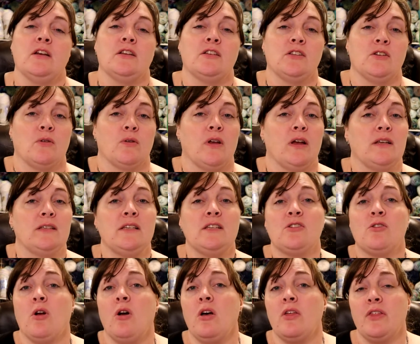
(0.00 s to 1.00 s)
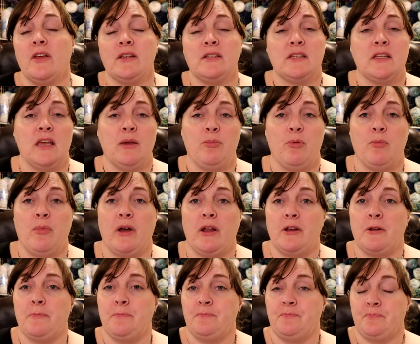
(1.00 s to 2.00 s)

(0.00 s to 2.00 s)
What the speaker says: So guys, these are all things to keep in mind.